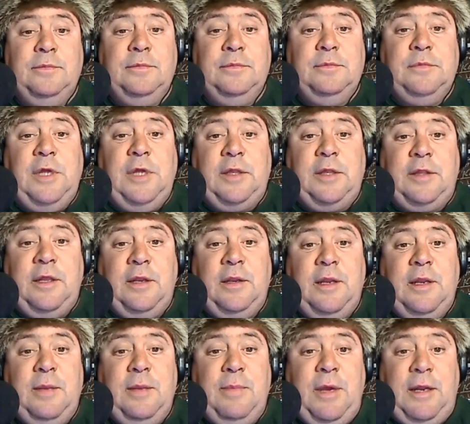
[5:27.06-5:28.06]
Not that
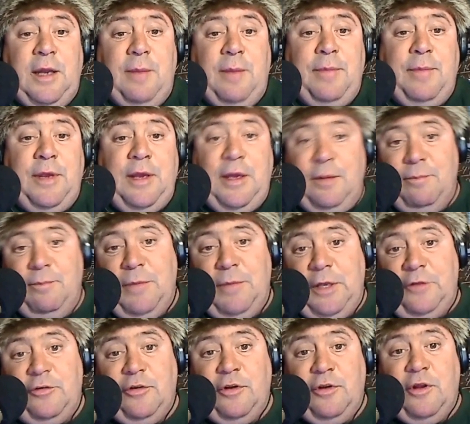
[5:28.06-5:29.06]
he may not be
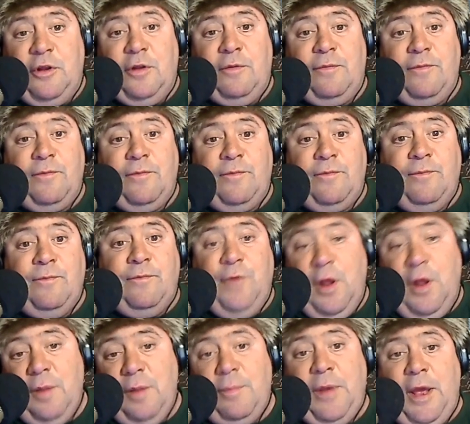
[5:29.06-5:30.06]
mentioned on the
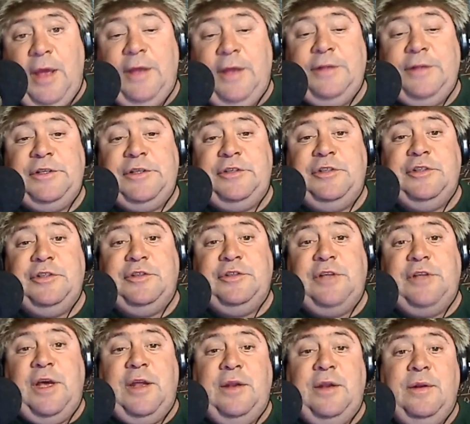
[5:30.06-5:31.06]
front page. It's
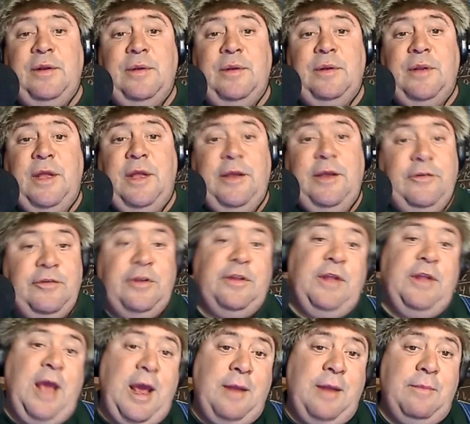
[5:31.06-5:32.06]
just that he's
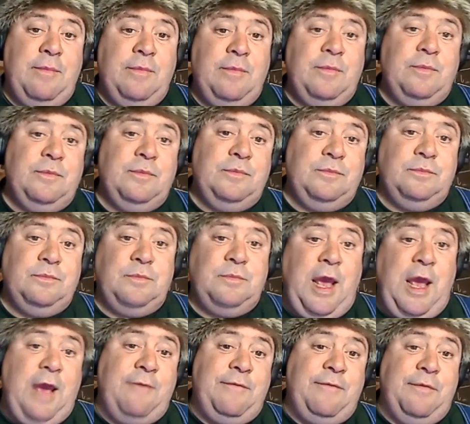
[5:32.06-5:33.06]
in that
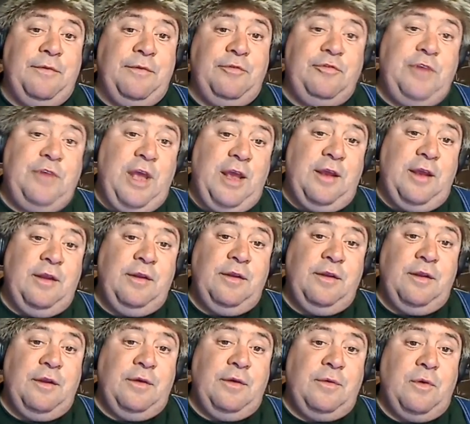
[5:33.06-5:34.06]
half of the state,
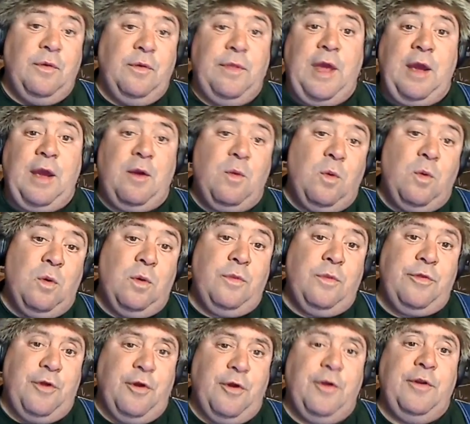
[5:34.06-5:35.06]
or that
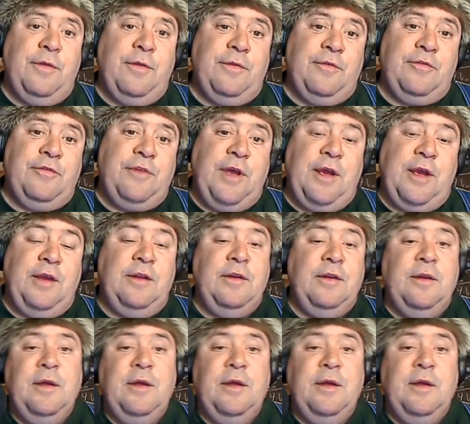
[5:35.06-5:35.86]
third of the state.